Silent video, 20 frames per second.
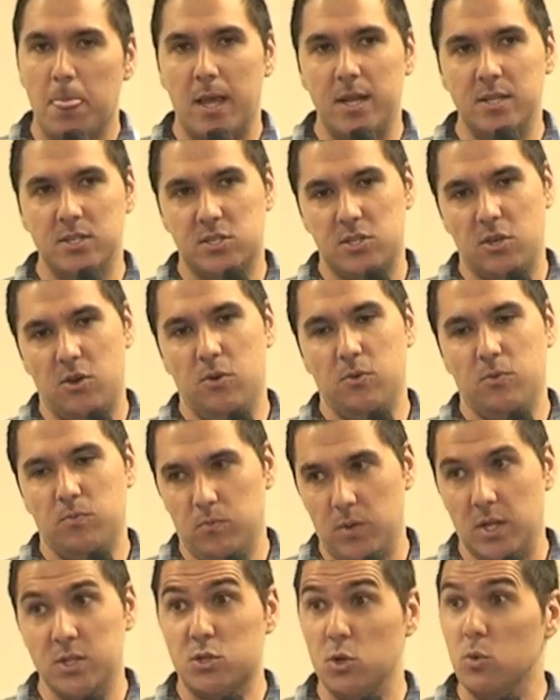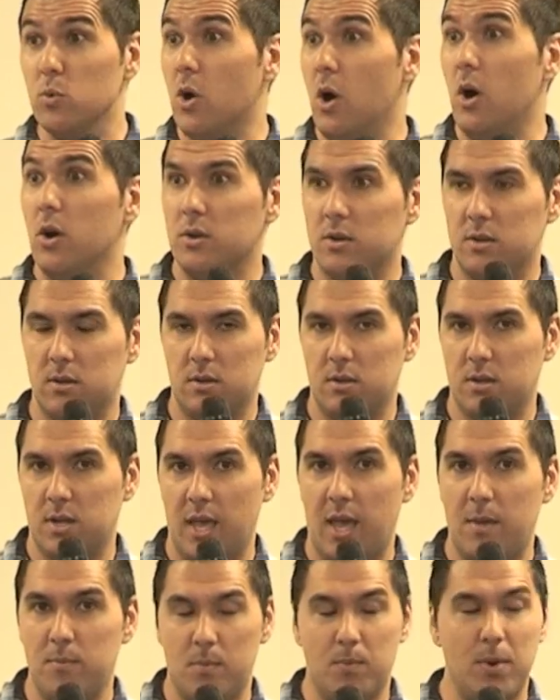And so until God
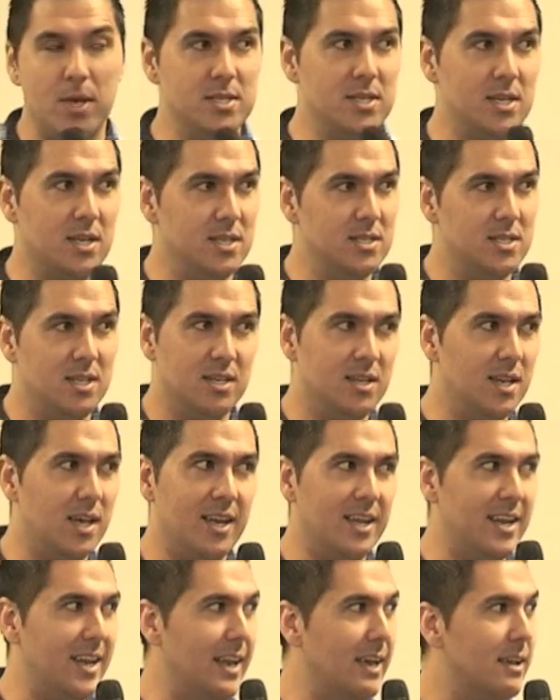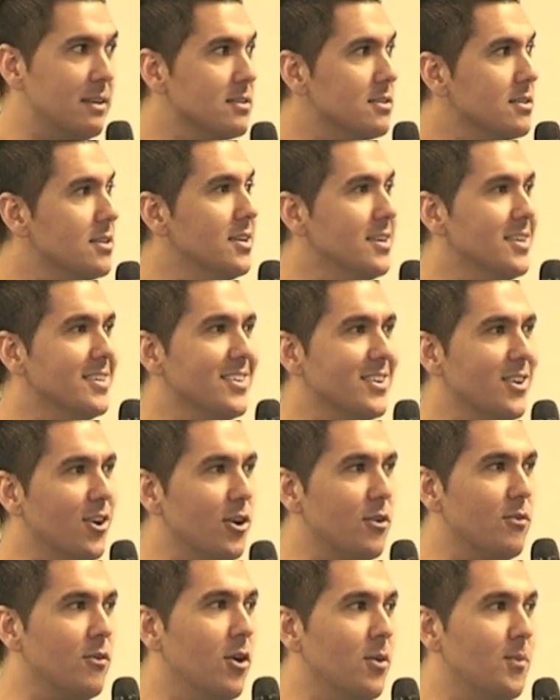came and basically said, no, you've
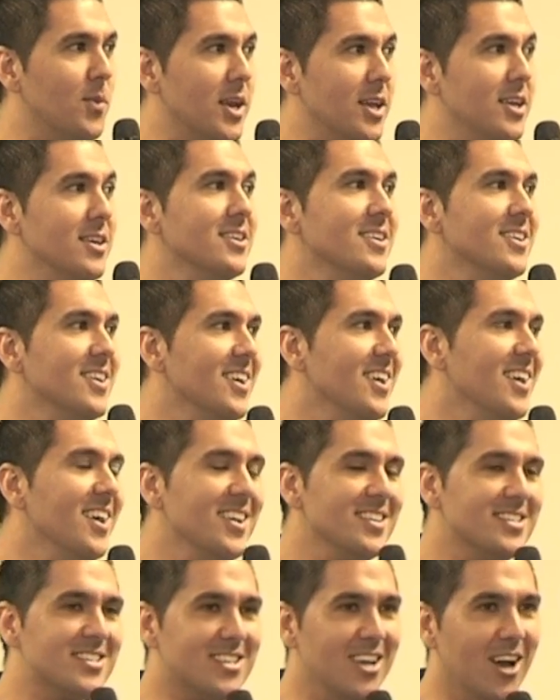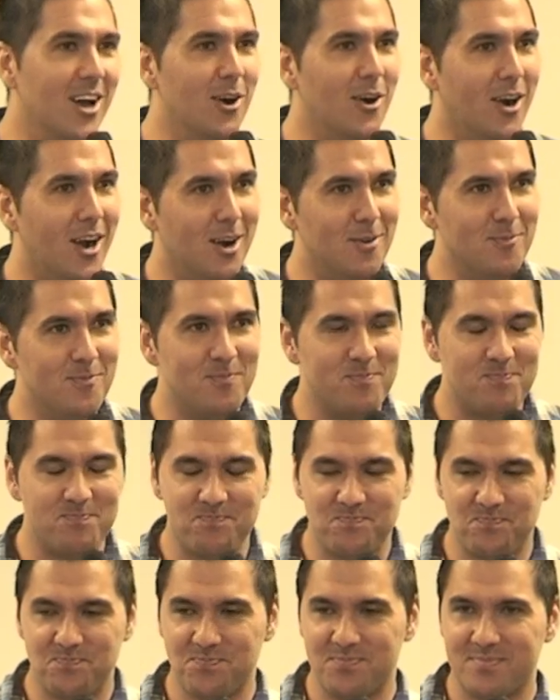got it wrong, buddy. So
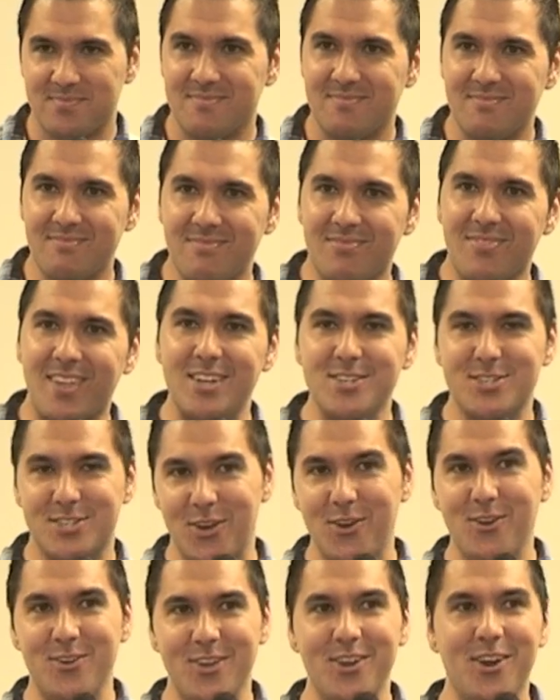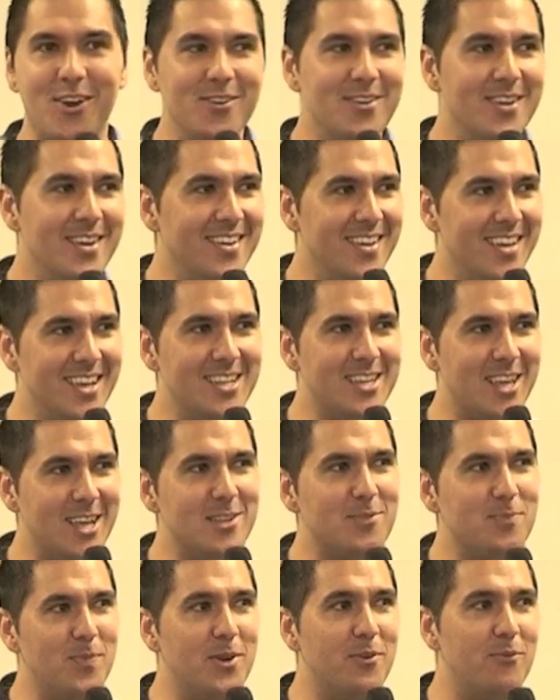
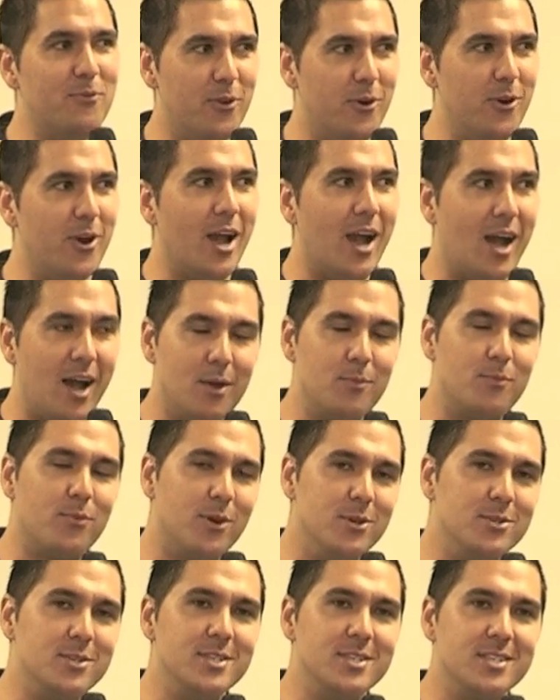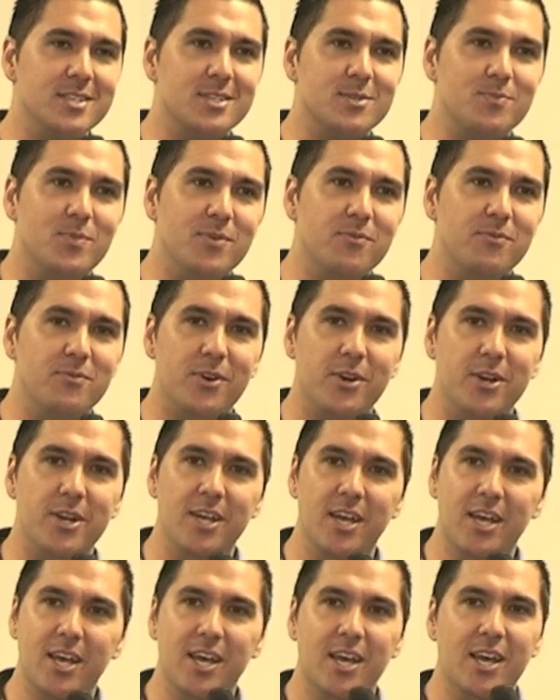it's been a very hard process. It's been very
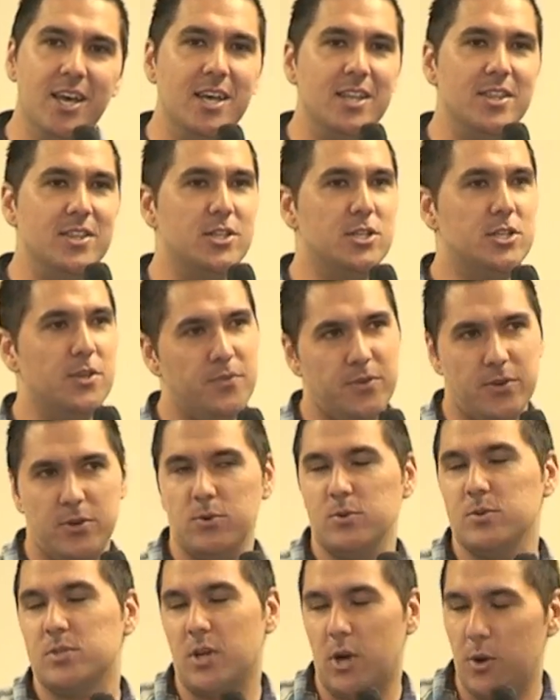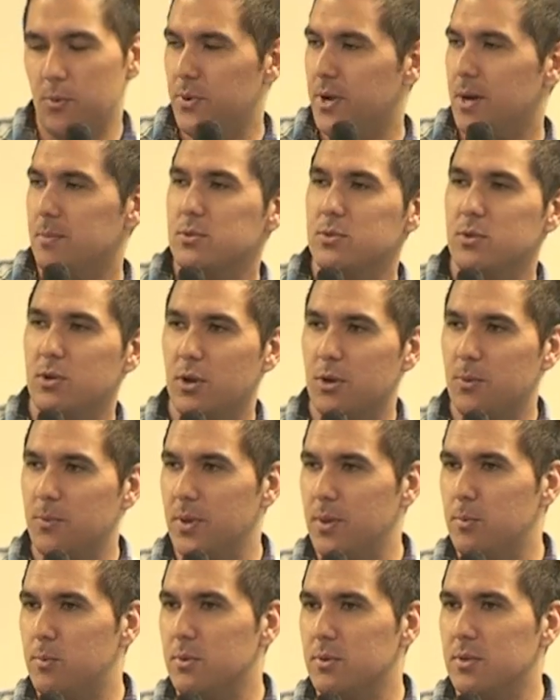difficult to open up to a lot of
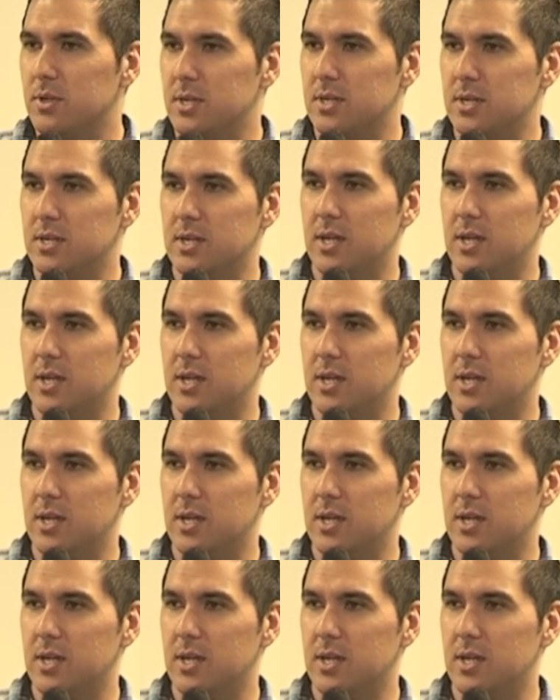people,